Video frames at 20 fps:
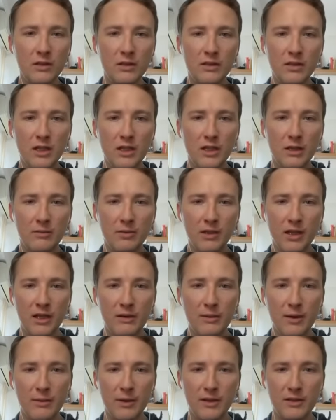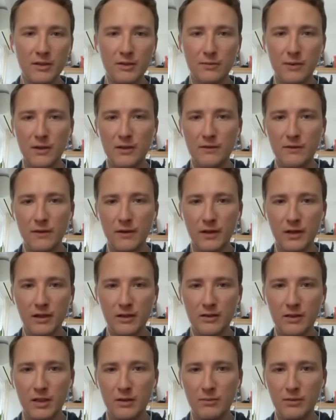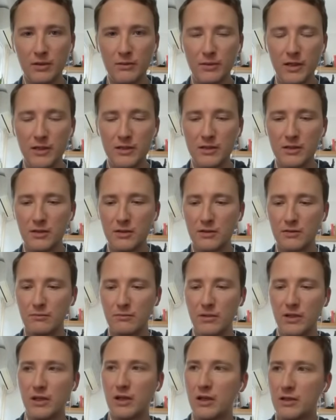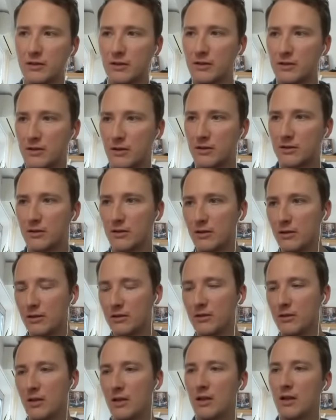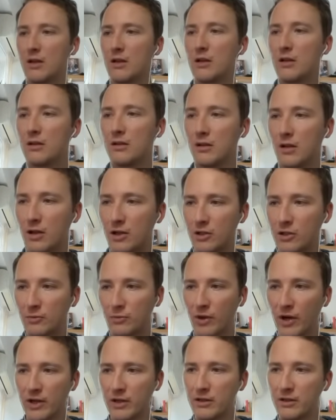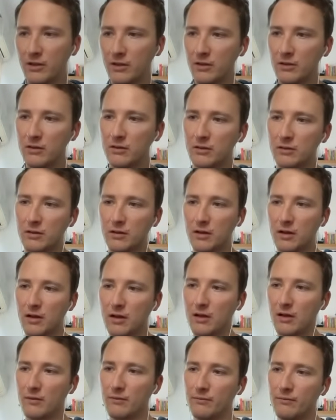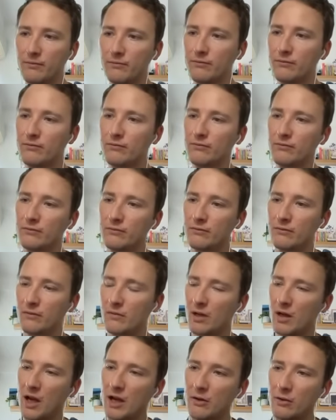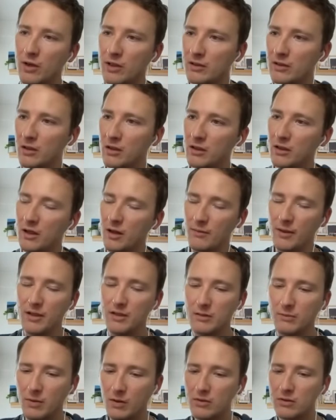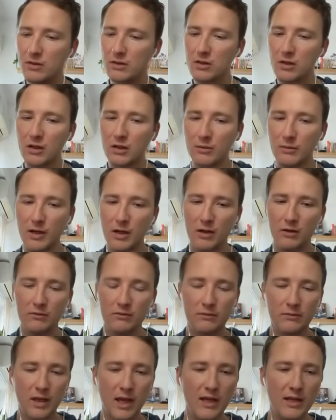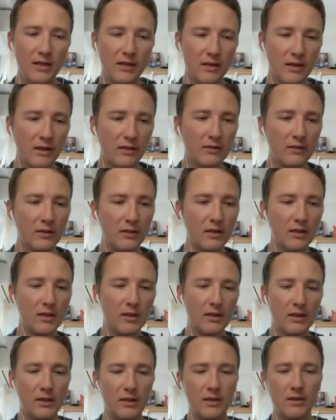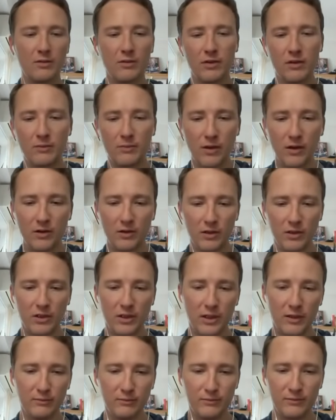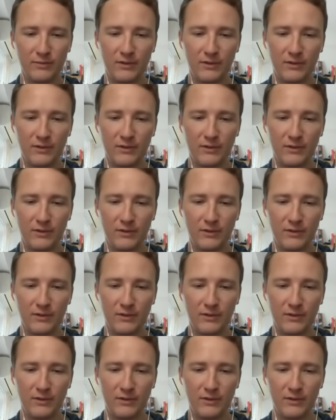take up a lot of my mental space for the next couple of months because it's such a large brand deal. I don't want to talk. I'm not supposed to talk about anything with the partnership.